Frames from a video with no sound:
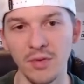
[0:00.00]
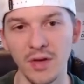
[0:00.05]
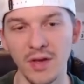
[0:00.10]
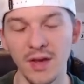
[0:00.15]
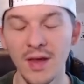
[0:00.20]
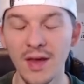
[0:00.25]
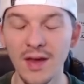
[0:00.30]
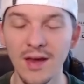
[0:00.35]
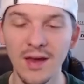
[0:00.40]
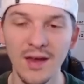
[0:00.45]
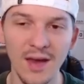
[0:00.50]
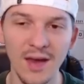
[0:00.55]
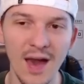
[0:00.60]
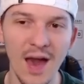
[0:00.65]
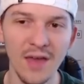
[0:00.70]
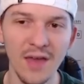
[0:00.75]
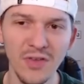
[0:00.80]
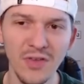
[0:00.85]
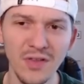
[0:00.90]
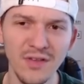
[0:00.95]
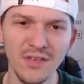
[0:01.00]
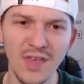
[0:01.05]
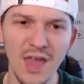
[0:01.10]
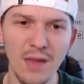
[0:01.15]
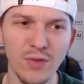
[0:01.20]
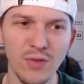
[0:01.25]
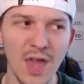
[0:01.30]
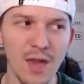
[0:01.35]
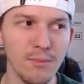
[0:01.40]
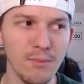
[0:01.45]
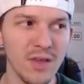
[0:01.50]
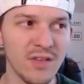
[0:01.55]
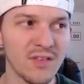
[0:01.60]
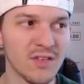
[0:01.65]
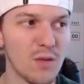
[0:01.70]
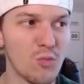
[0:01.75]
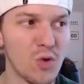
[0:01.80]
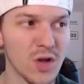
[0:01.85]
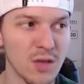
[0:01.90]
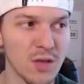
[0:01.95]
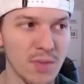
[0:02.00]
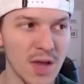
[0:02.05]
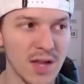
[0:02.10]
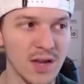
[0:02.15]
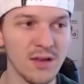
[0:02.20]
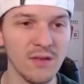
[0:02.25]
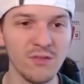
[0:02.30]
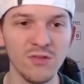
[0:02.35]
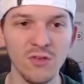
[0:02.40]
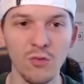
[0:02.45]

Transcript: But I think this game can be somewhat competitive